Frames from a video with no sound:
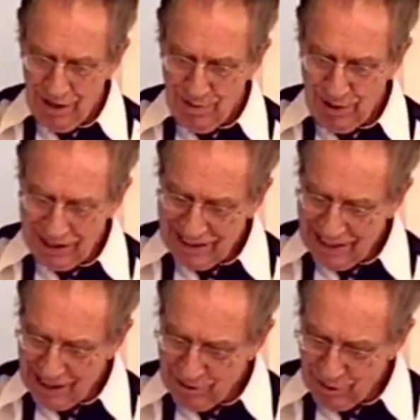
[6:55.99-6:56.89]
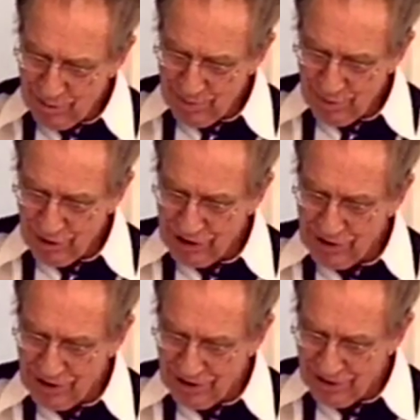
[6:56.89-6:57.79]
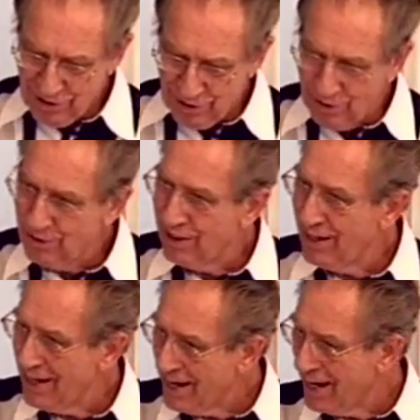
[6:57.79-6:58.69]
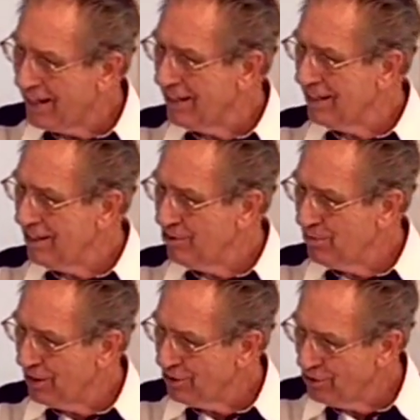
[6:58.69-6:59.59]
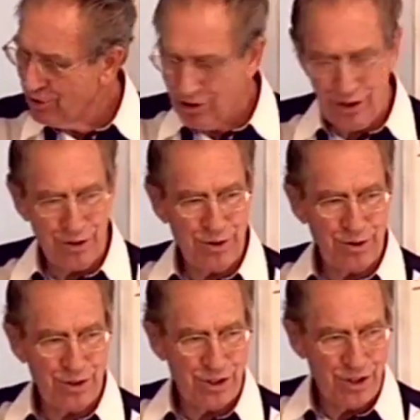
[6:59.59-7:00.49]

but they were preaching to none but Jews